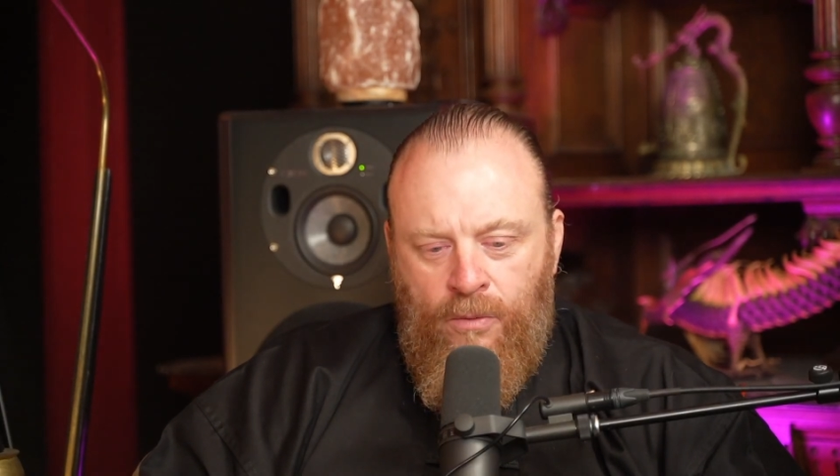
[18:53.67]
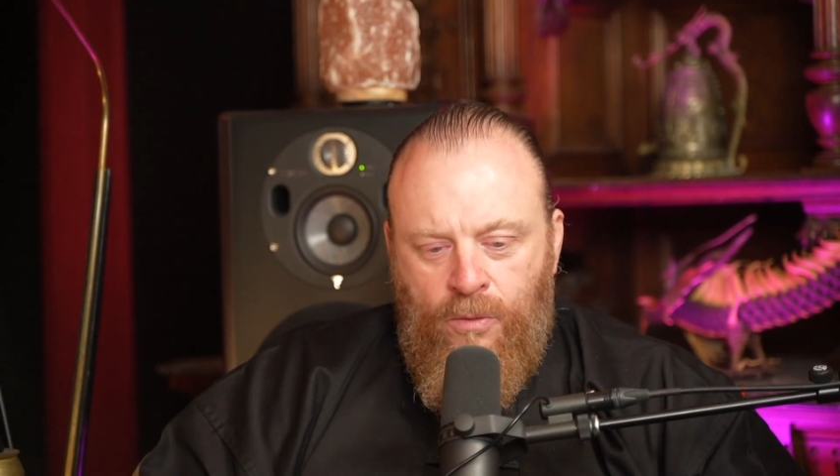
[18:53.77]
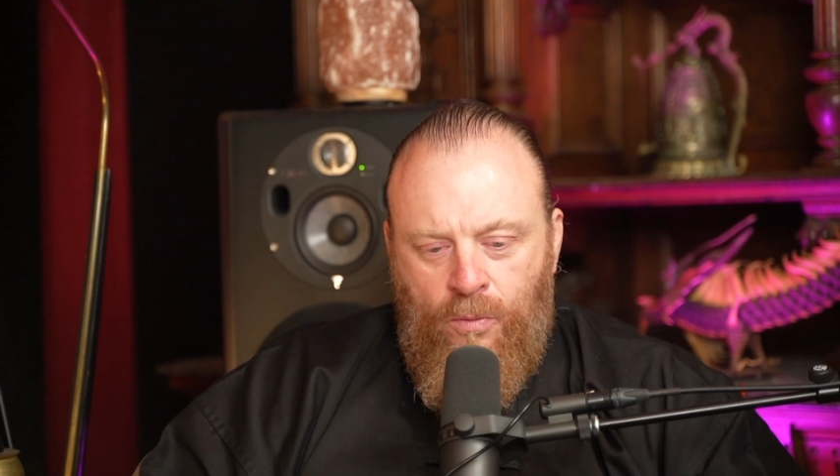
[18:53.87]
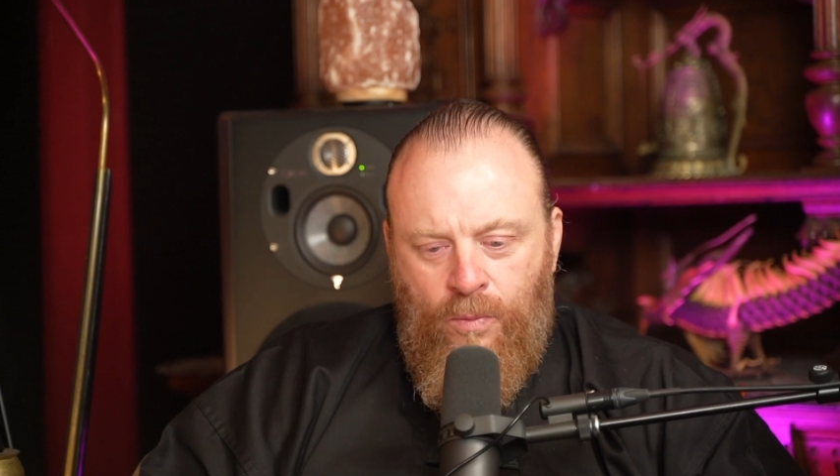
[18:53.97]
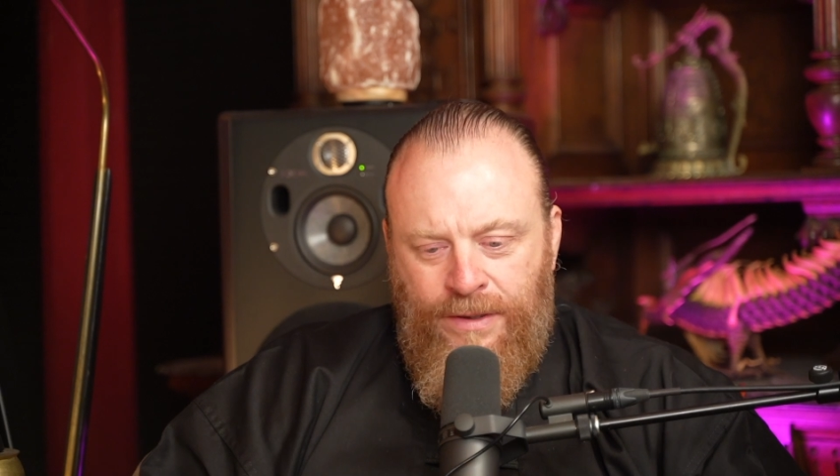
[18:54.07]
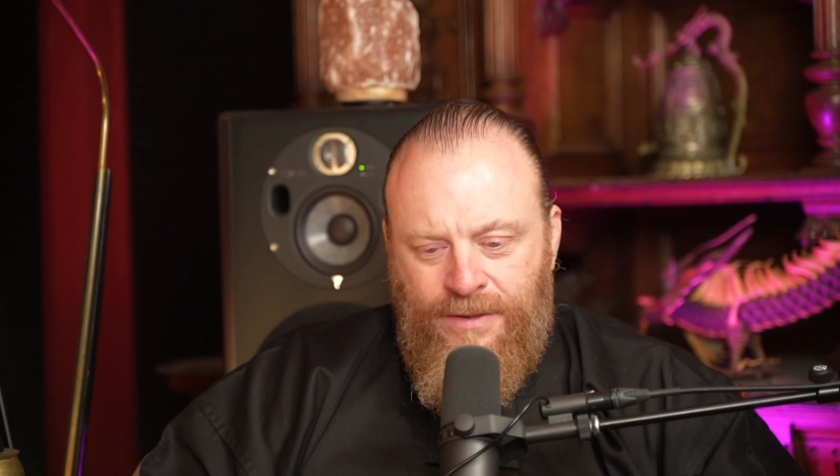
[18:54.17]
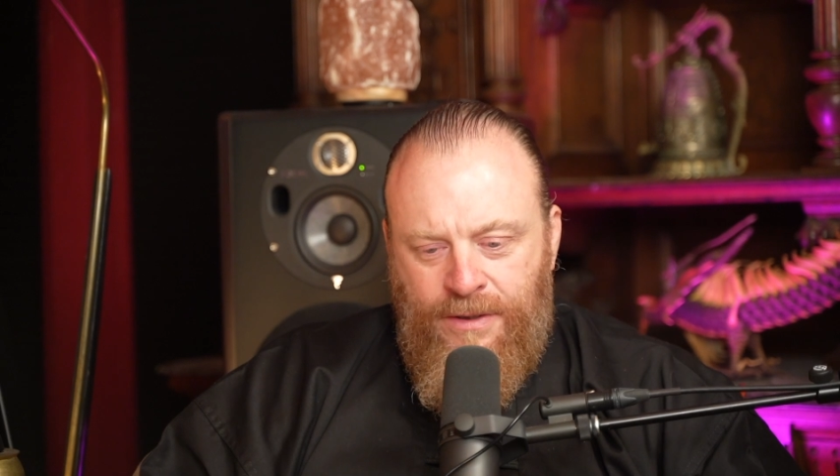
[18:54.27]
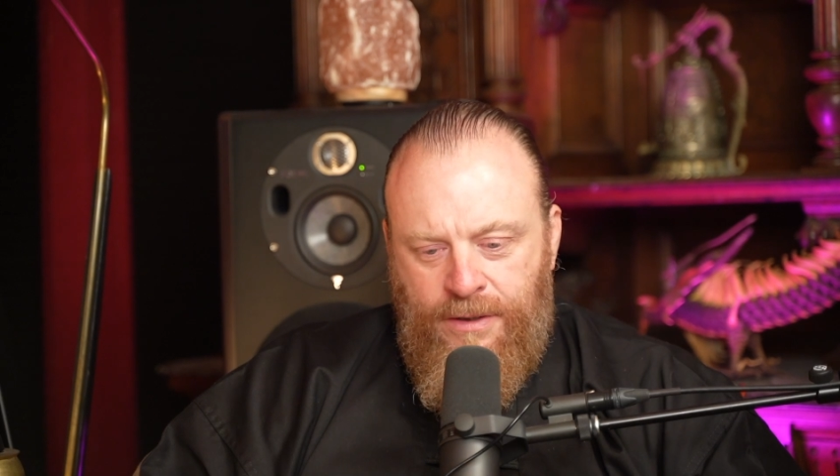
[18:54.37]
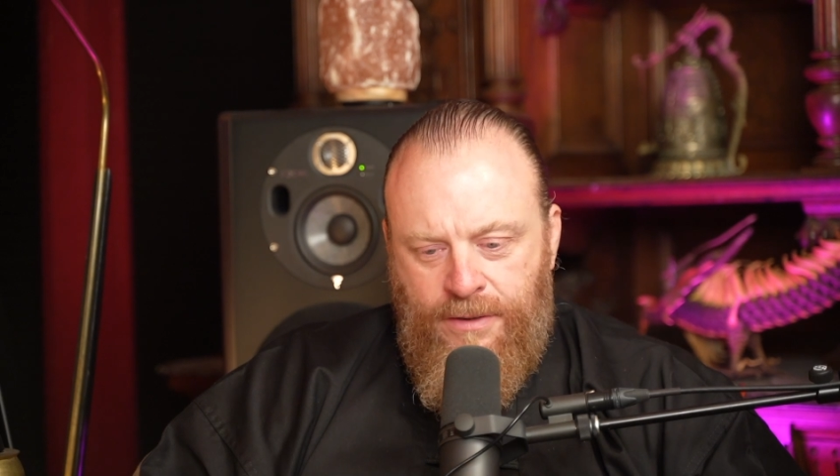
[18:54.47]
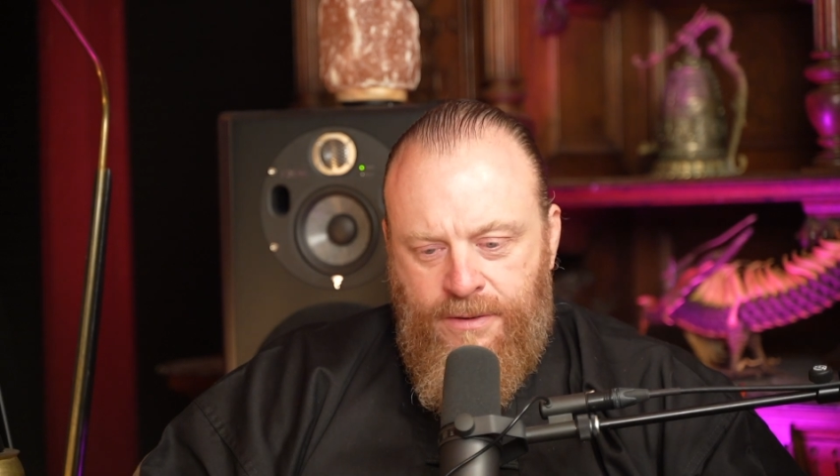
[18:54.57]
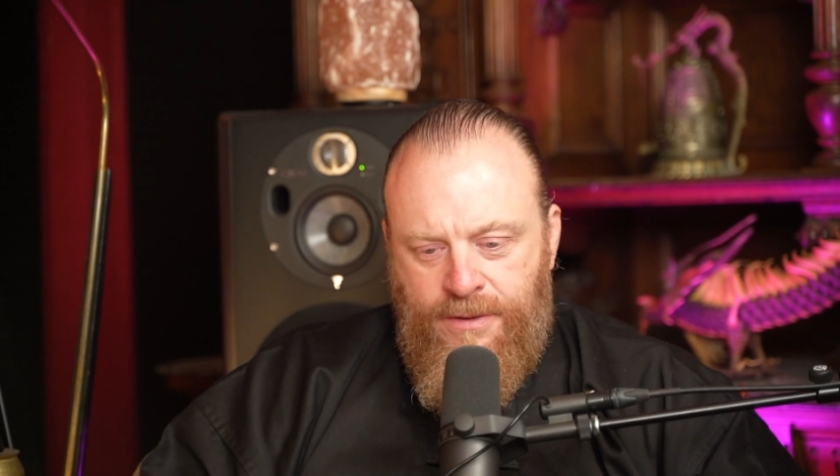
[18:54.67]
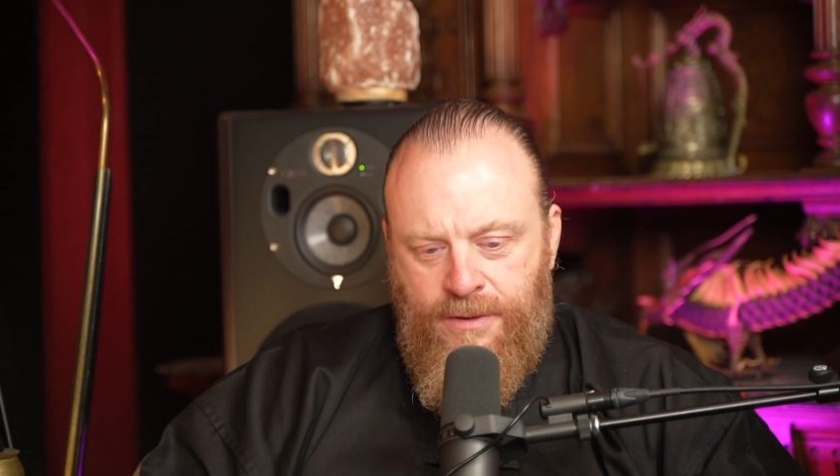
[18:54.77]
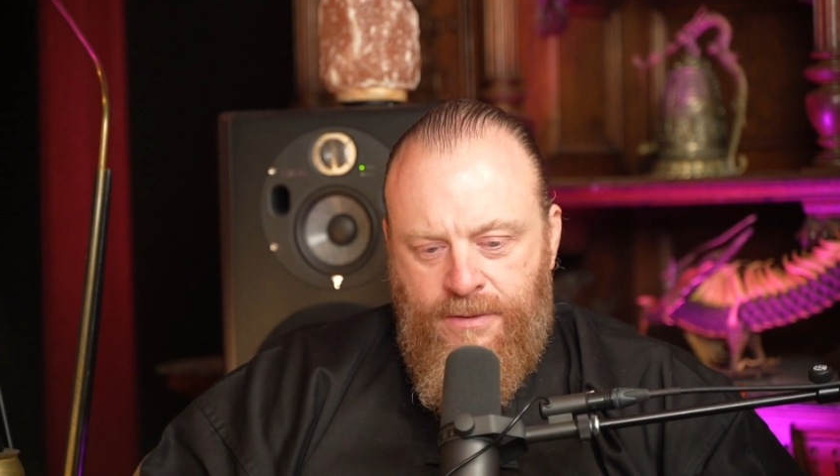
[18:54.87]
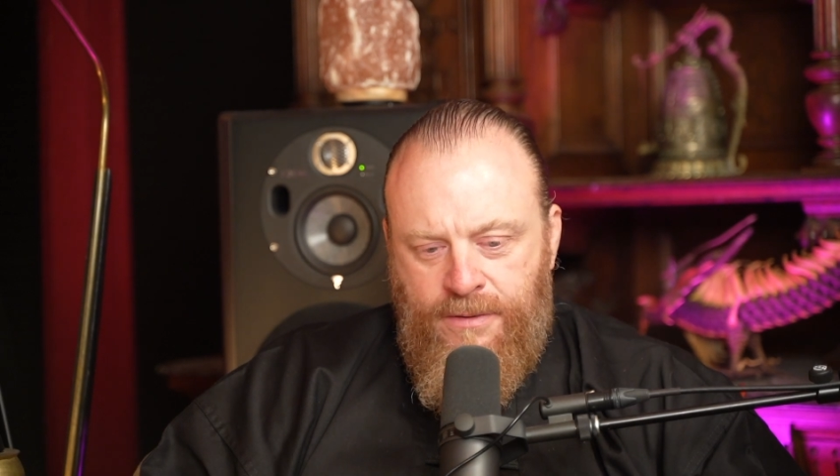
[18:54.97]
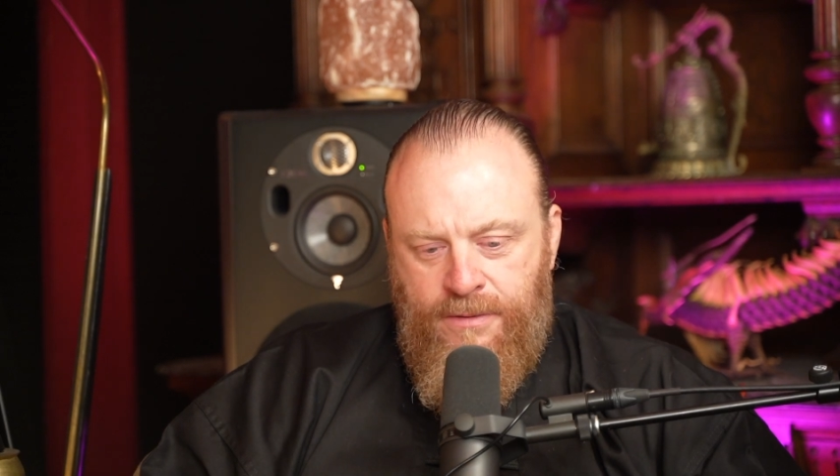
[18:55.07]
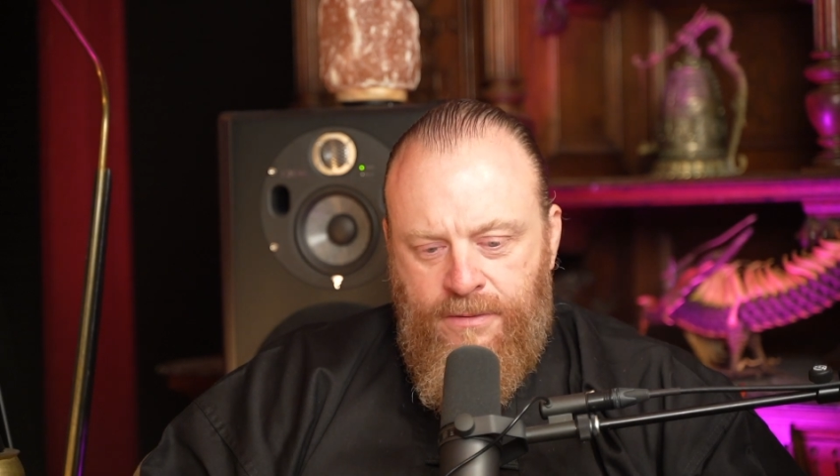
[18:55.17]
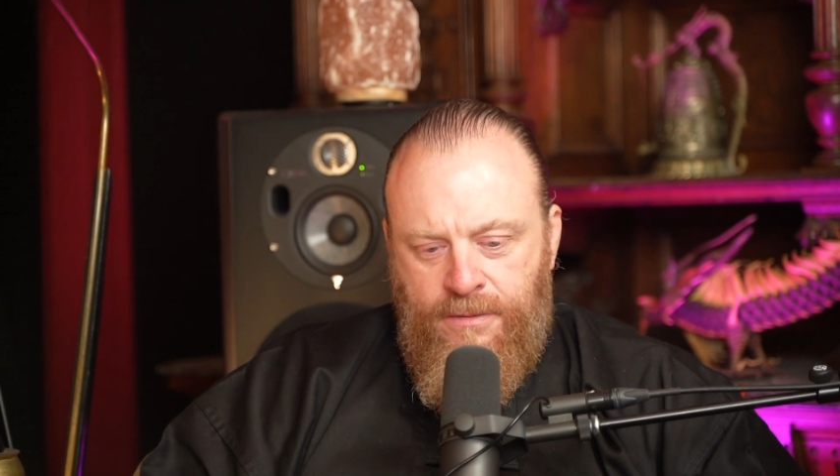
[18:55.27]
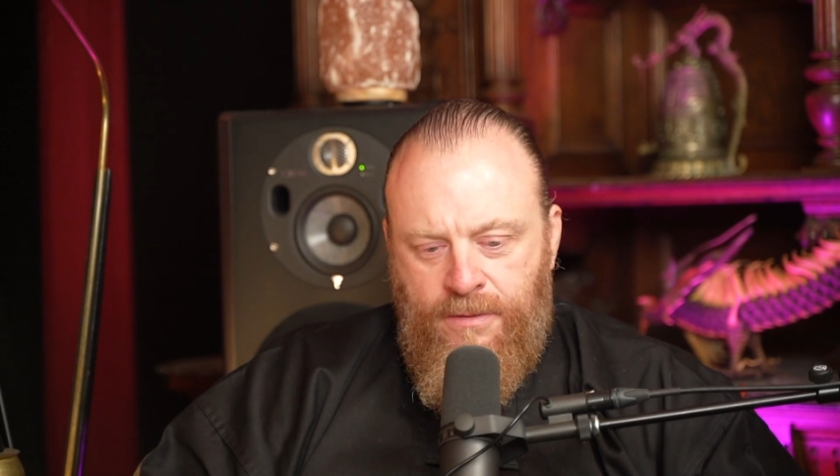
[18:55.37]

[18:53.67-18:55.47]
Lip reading: coincidences.